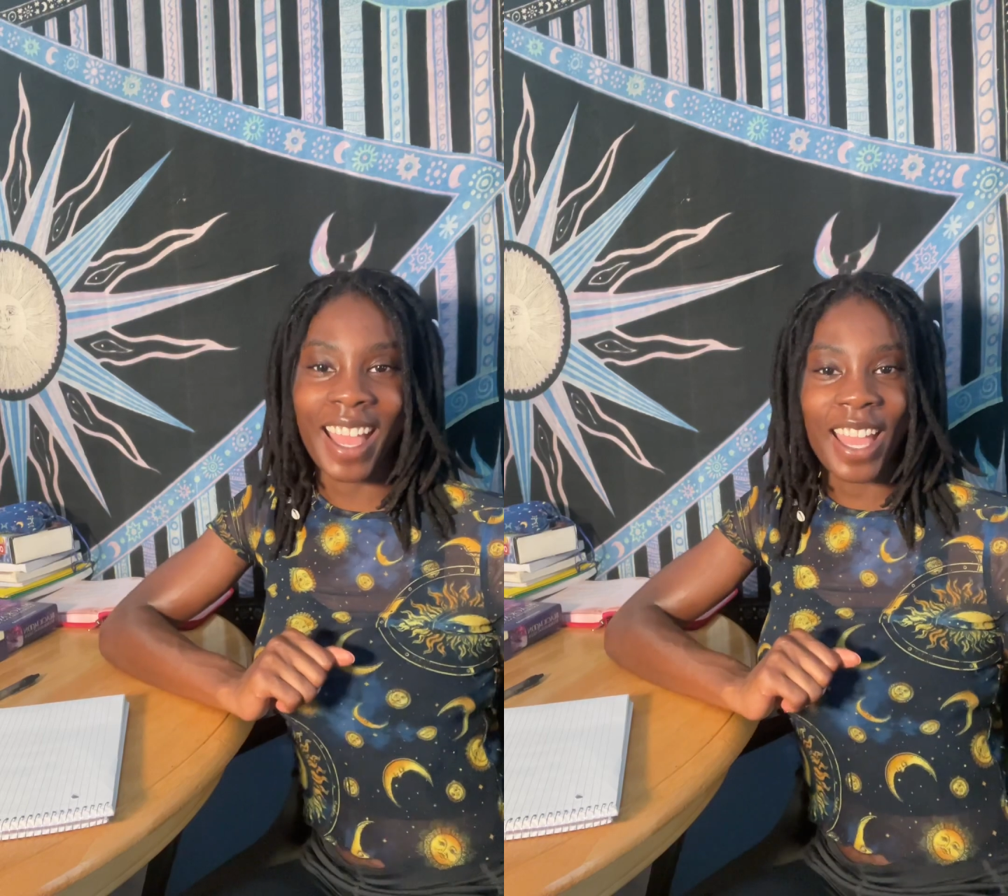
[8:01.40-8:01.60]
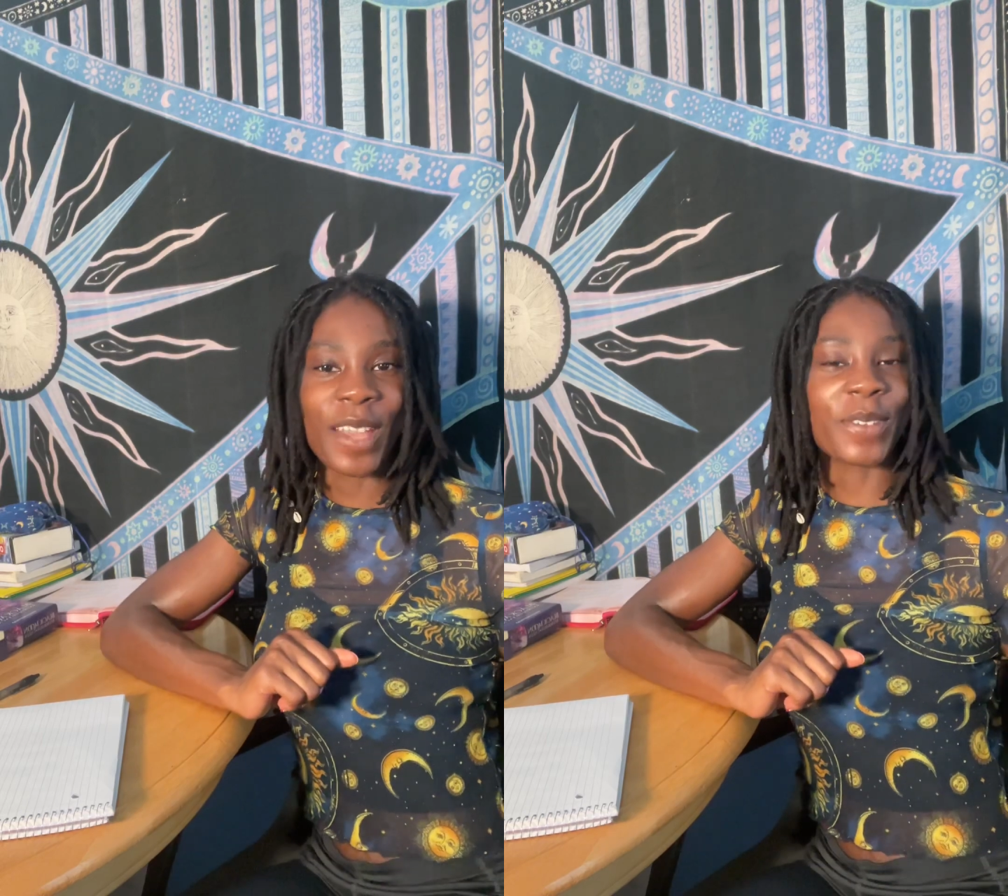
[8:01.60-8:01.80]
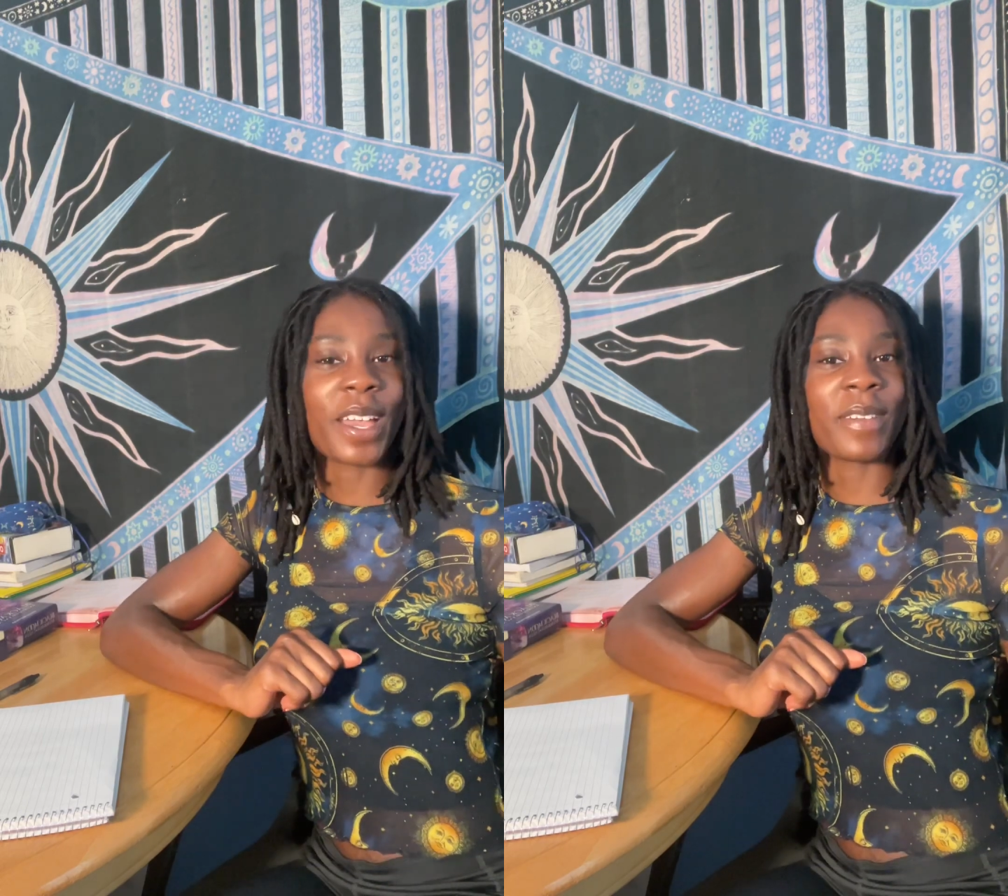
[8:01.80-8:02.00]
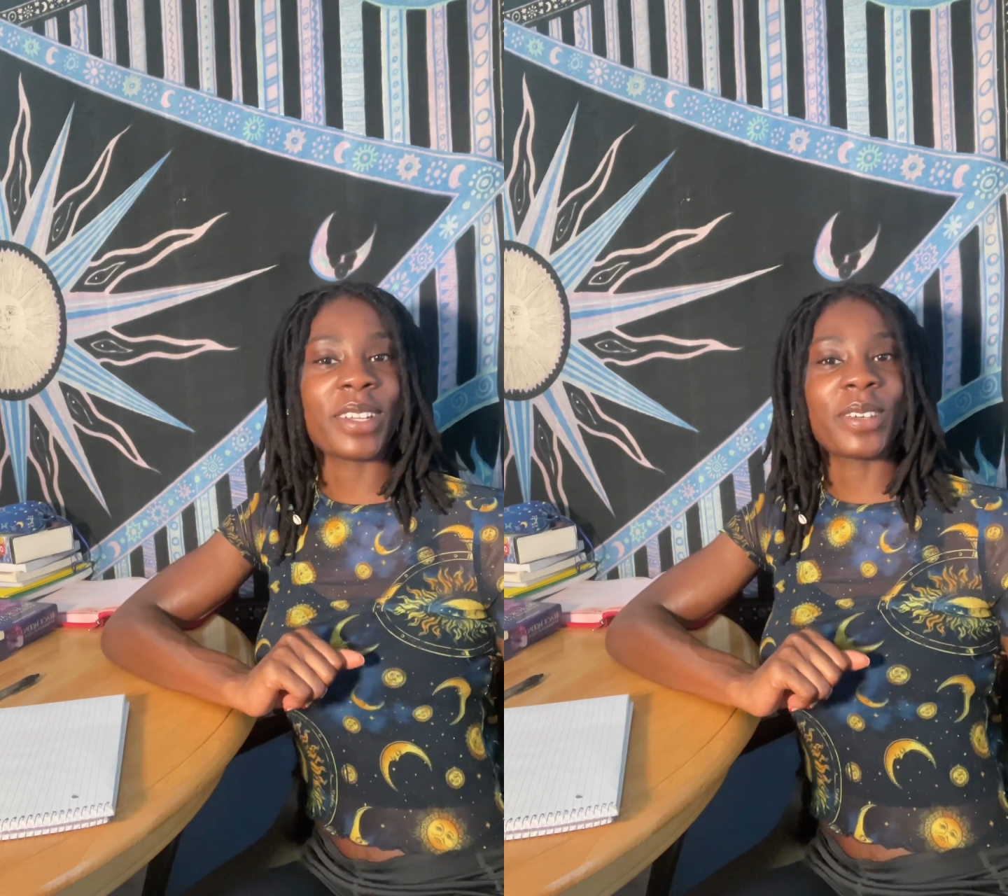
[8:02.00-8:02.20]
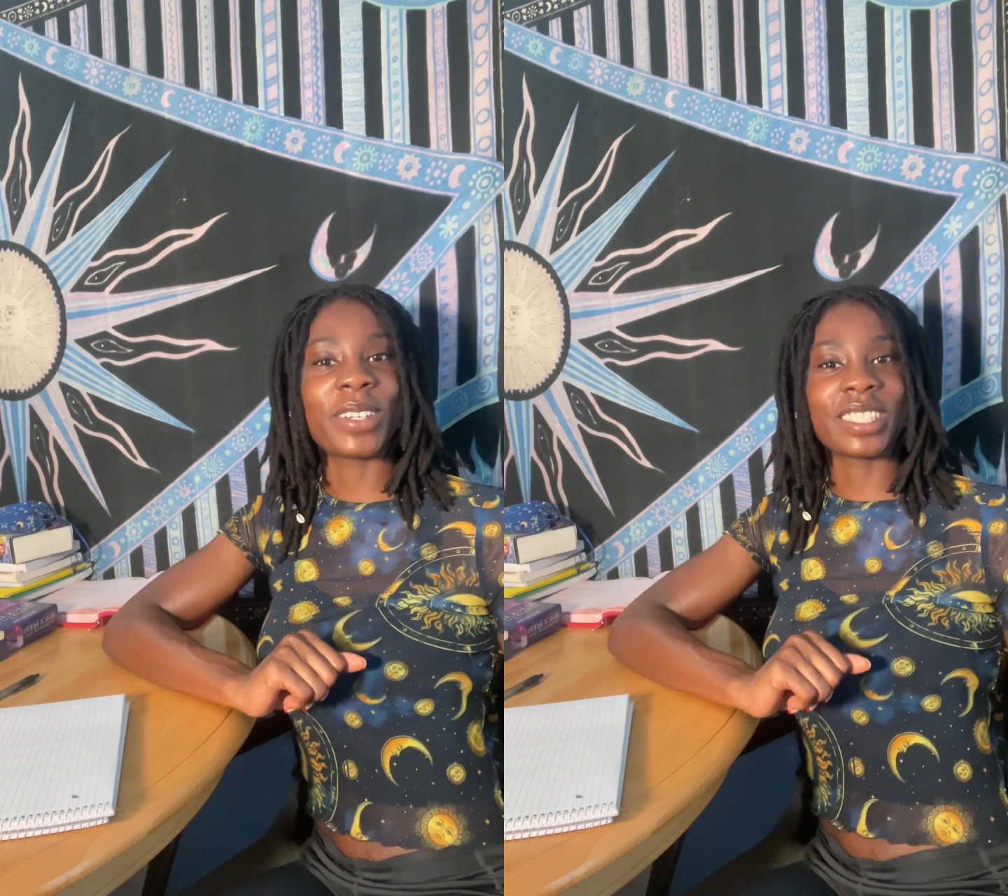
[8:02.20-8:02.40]
if you have any
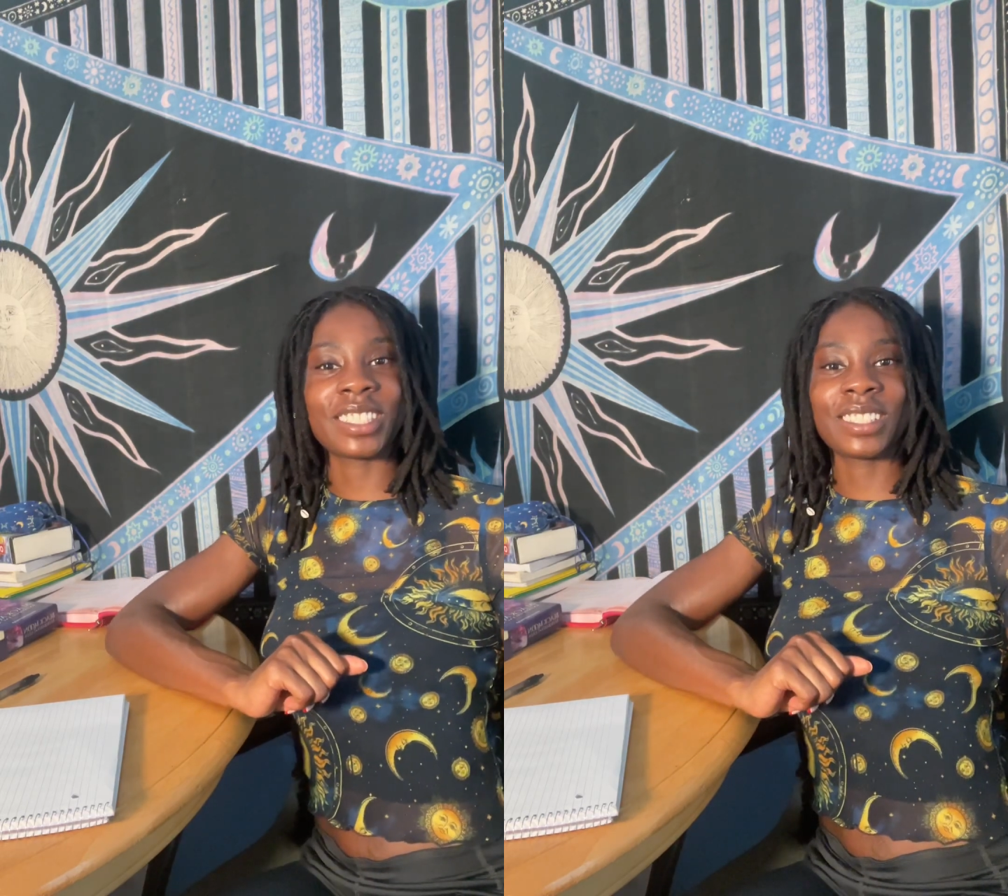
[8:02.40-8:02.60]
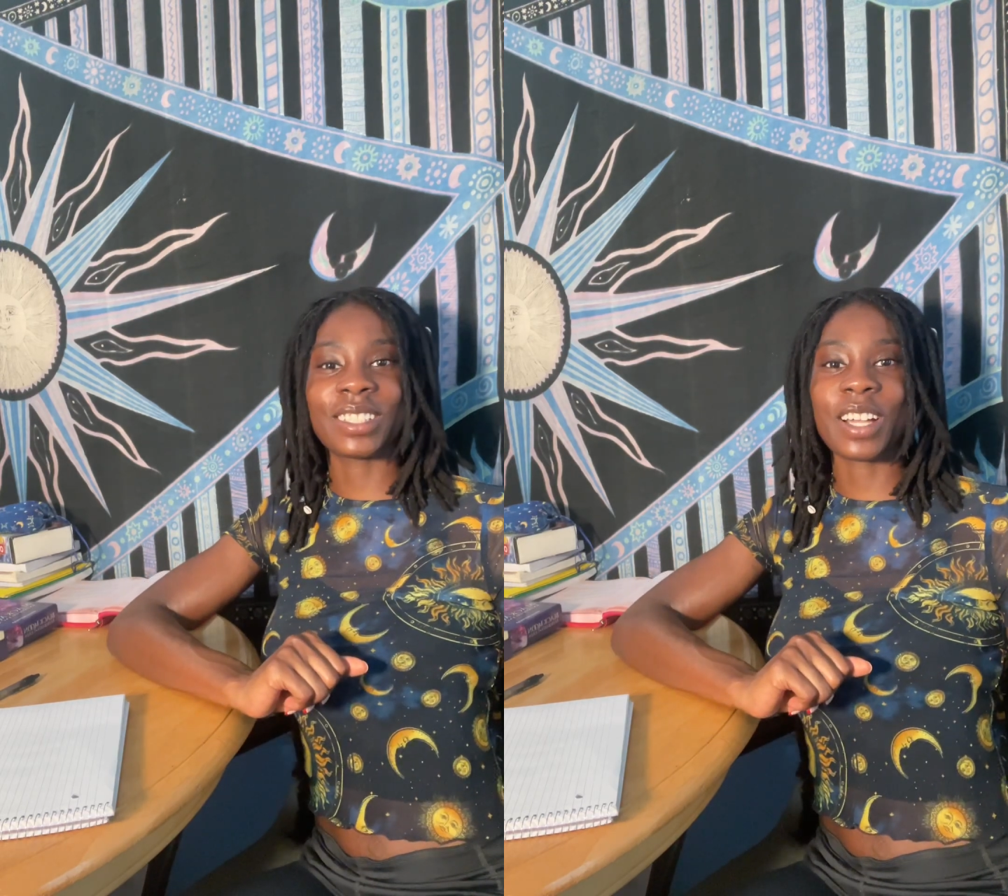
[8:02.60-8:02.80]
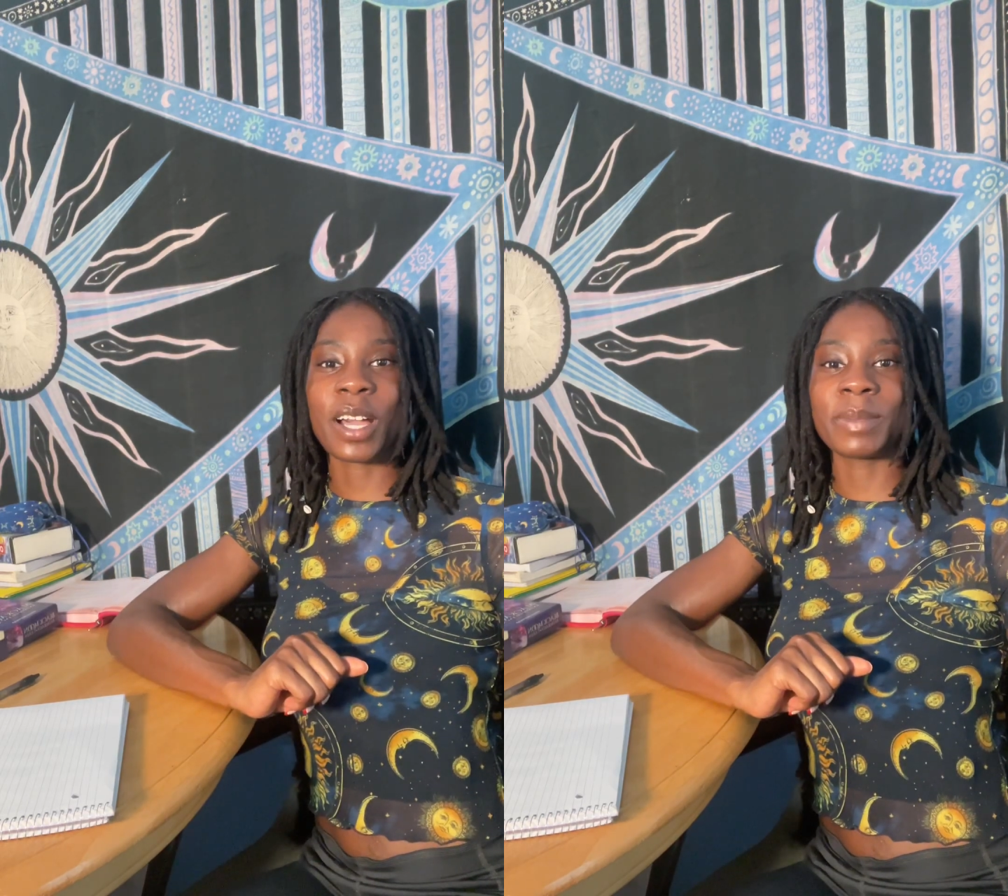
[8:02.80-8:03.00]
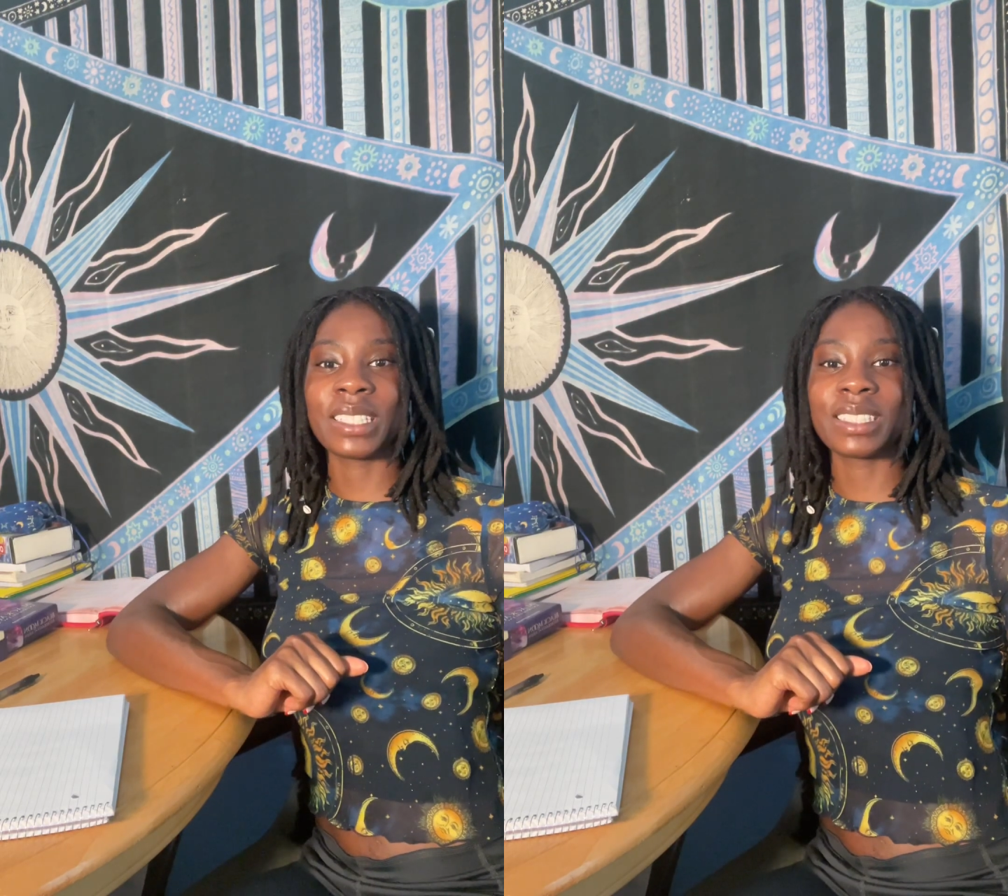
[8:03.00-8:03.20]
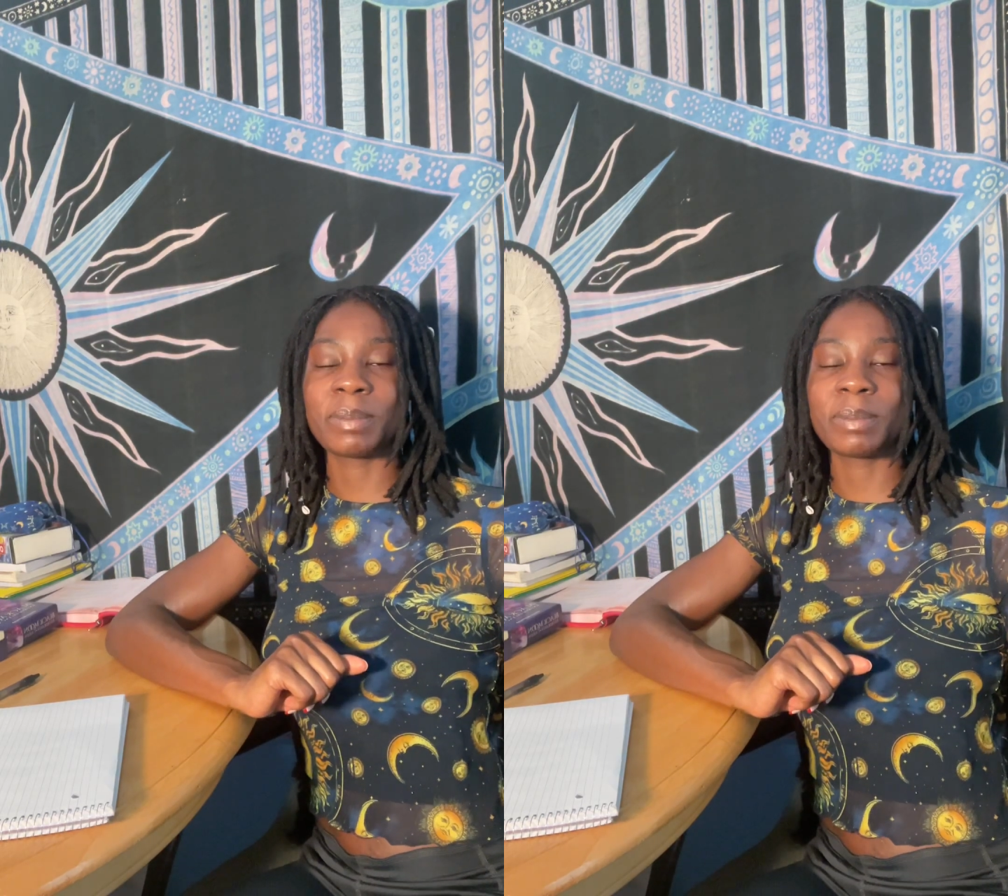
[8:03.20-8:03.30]
questions or comments,